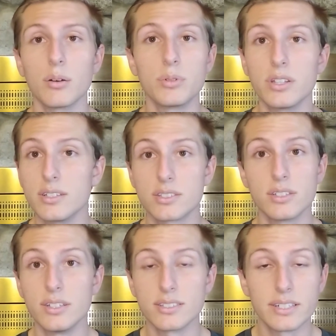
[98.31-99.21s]
to
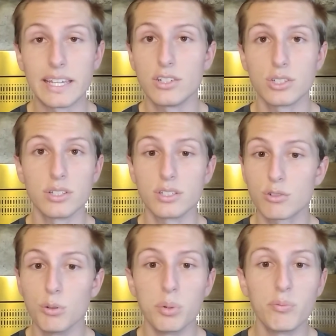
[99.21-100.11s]
this nation, this
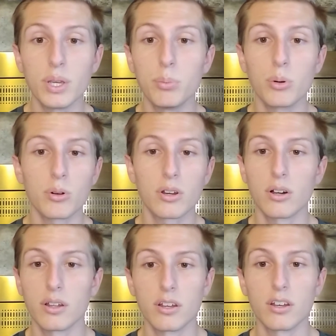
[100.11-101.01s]
group of people
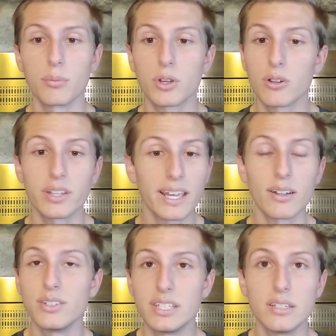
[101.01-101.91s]
called the
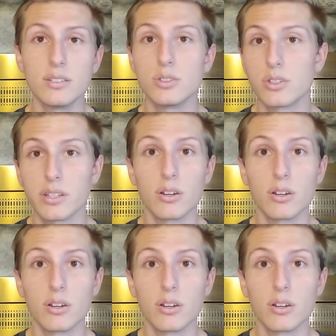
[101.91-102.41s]
Chaldeans,